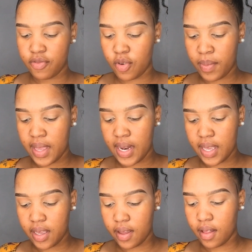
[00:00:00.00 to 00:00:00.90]
from
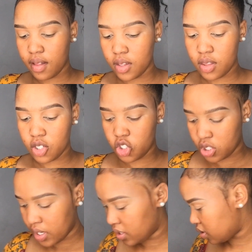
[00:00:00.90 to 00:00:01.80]
LA Girl in the
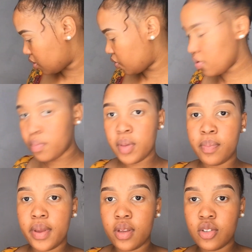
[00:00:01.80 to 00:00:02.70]
shade Creamy
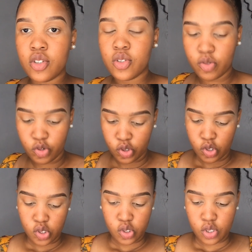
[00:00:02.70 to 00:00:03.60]
Beige,
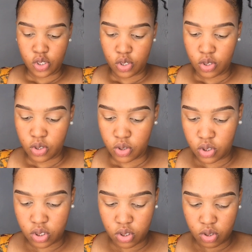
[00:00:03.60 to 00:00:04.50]

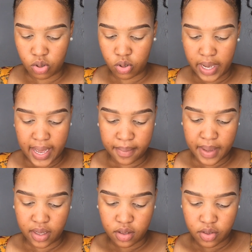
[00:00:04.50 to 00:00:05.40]
just to cut
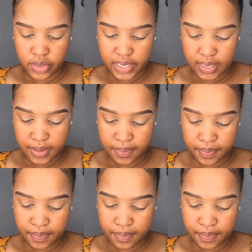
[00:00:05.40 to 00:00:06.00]
my crease.